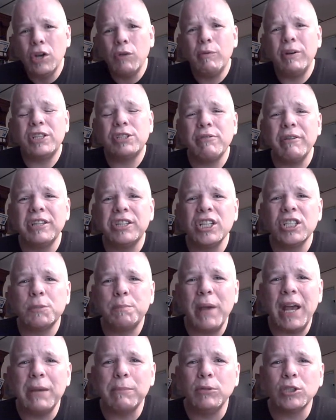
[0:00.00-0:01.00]
We treat these
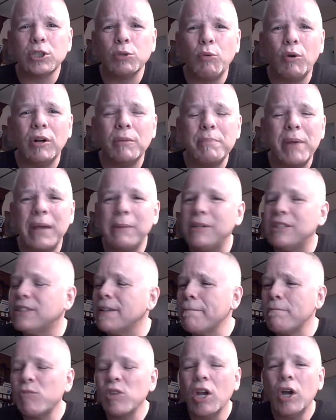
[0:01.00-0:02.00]
babies
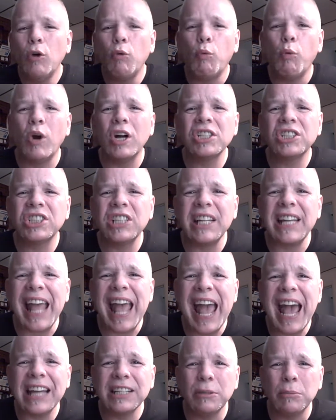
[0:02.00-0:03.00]
worse than
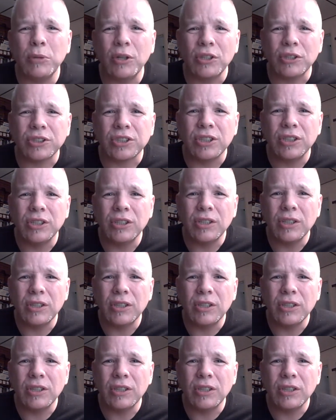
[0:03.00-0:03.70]
animals.